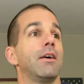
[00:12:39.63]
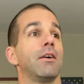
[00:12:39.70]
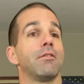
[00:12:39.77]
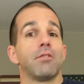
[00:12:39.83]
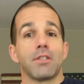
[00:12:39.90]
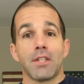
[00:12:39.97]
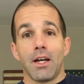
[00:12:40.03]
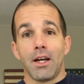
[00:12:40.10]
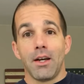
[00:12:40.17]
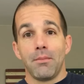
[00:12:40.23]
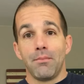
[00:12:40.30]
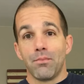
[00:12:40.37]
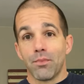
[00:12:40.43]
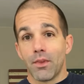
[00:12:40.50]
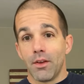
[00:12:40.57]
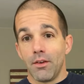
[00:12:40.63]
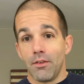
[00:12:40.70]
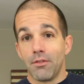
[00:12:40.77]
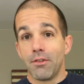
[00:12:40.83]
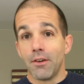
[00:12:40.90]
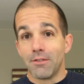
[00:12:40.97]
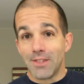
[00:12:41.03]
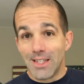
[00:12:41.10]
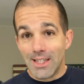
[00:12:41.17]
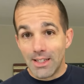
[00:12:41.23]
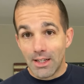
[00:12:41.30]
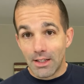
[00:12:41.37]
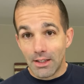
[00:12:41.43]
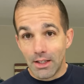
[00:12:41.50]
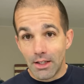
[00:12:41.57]
For time, 15
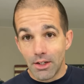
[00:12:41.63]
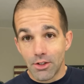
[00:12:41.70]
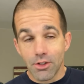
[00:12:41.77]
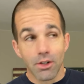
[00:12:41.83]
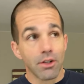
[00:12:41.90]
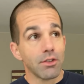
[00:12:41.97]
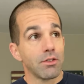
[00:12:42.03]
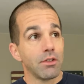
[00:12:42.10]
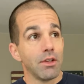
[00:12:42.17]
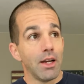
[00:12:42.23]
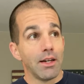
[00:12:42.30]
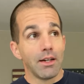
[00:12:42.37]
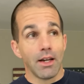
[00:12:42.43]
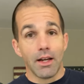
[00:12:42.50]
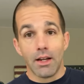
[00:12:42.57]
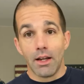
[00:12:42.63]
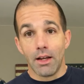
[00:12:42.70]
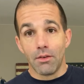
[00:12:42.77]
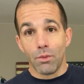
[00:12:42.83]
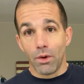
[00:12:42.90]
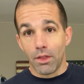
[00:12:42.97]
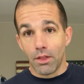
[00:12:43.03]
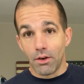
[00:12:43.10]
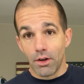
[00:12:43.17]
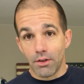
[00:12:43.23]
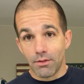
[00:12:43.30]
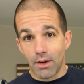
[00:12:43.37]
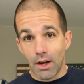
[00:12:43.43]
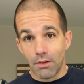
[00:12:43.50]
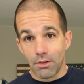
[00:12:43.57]
clean and jerks at, night at
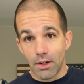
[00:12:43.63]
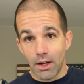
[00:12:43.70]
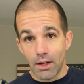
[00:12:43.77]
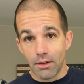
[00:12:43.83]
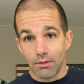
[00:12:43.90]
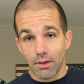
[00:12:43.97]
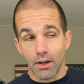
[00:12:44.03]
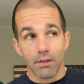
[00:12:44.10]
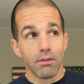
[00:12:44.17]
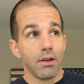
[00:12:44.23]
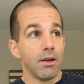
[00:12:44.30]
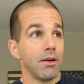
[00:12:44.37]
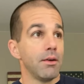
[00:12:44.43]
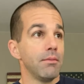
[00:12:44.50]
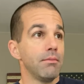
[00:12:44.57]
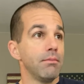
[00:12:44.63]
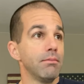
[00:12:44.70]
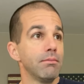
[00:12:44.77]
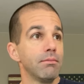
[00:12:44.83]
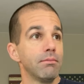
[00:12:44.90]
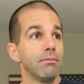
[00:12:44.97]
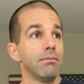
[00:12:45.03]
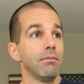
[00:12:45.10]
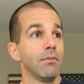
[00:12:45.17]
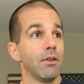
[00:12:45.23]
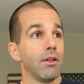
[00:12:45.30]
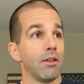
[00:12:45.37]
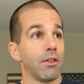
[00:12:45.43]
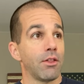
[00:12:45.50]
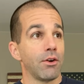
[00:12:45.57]
135 or 95,
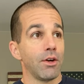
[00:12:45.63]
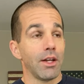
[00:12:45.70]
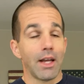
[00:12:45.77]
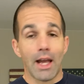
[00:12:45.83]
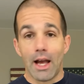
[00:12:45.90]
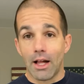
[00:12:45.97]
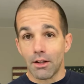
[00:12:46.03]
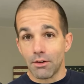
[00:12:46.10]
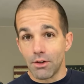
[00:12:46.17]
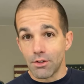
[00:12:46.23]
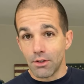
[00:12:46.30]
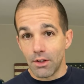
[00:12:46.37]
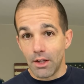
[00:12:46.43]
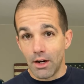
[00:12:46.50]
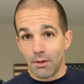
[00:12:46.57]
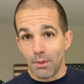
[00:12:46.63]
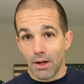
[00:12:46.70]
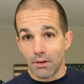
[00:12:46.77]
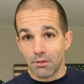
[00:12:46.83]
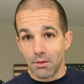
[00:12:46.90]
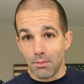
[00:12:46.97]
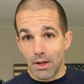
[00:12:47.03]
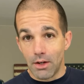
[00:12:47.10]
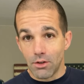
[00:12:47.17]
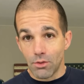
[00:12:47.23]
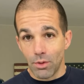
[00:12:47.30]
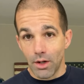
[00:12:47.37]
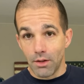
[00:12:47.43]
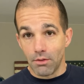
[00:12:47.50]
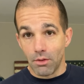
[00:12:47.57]
30 calories in the air bike for men,
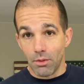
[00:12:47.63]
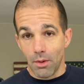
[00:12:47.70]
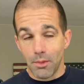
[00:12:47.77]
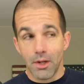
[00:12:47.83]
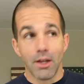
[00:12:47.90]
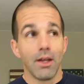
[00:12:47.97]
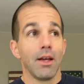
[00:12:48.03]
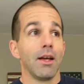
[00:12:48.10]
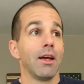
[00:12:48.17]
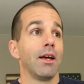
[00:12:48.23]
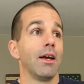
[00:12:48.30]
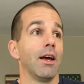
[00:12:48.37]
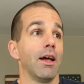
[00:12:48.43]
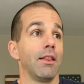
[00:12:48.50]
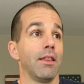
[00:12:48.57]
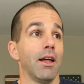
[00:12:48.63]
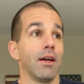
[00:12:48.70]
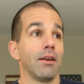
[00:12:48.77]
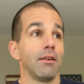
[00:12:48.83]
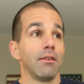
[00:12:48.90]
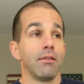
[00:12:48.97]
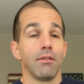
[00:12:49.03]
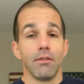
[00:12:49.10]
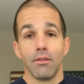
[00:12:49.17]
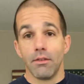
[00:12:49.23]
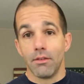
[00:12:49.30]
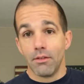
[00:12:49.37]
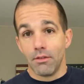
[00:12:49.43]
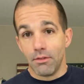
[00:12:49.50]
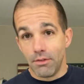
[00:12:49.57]
20 for women, and then
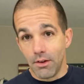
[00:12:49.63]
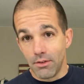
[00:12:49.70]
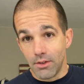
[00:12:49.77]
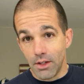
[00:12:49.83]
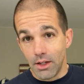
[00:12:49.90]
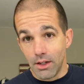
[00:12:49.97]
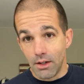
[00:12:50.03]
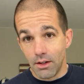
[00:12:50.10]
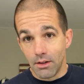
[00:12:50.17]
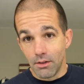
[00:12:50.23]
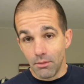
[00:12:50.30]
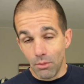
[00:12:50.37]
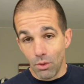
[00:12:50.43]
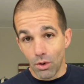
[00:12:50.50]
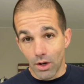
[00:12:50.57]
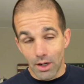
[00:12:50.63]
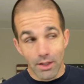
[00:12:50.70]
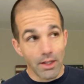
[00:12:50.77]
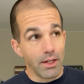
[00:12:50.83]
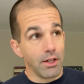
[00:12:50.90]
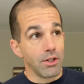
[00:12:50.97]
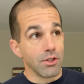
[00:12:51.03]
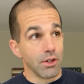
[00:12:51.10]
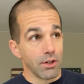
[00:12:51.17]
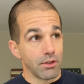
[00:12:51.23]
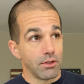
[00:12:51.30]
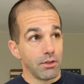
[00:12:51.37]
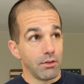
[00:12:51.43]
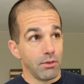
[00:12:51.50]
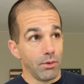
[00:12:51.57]
15 more clean and
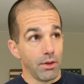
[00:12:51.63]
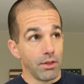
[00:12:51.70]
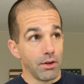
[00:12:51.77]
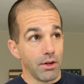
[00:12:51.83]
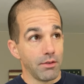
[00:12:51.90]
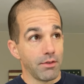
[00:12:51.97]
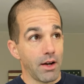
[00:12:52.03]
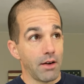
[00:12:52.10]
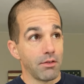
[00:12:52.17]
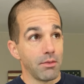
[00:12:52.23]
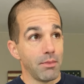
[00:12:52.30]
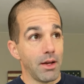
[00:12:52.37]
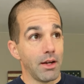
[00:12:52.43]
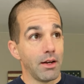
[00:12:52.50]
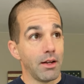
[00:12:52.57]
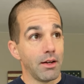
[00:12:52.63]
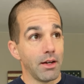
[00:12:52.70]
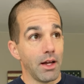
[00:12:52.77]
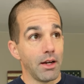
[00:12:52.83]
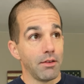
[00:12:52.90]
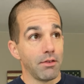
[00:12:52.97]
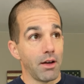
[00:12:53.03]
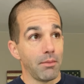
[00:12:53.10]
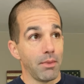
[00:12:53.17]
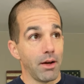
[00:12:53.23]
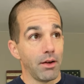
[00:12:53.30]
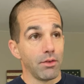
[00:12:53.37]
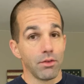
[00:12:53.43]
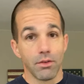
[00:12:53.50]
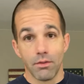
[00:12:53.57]
jerks, 135 for men, 95
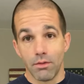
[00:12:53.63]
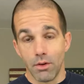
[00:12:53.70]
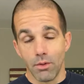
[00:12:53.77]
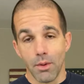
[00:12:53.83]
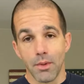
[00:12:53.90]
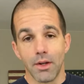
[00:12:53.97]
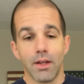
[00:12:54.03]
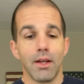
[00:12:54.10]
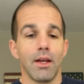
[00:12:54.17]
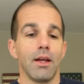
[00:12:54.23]
pounds for women